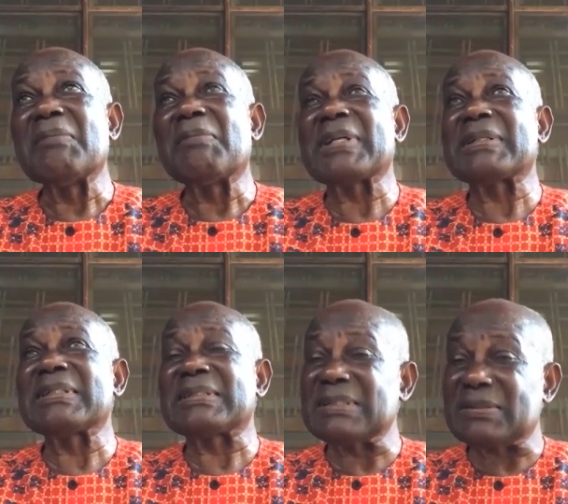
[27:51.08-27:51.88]
but
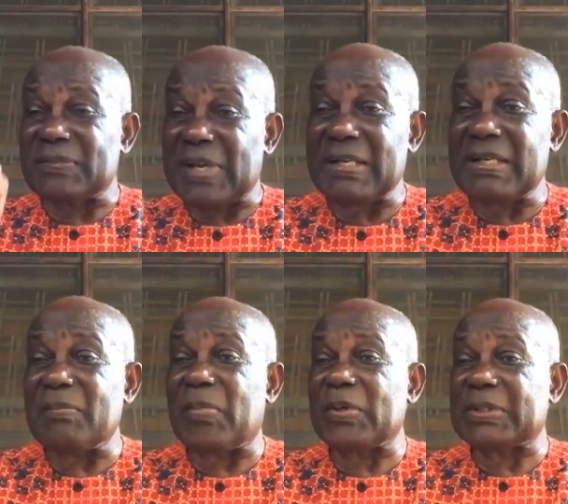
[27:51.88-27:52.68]
it is very
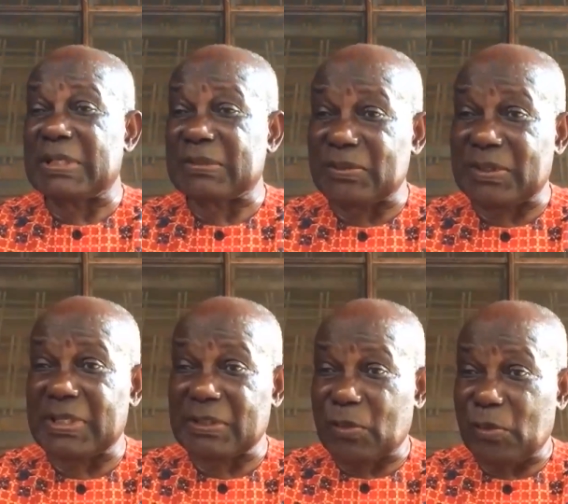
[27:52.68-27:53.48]
important to
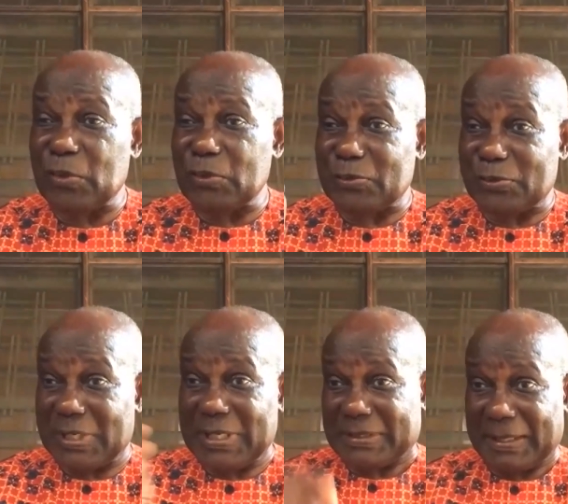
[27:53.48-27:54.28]
get close to
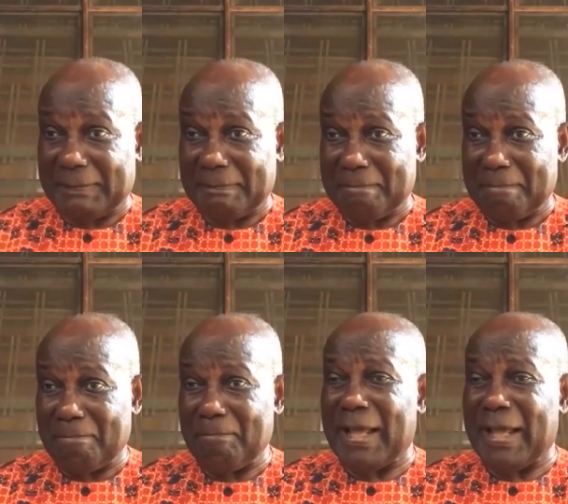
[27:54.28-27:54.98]
nature, mm.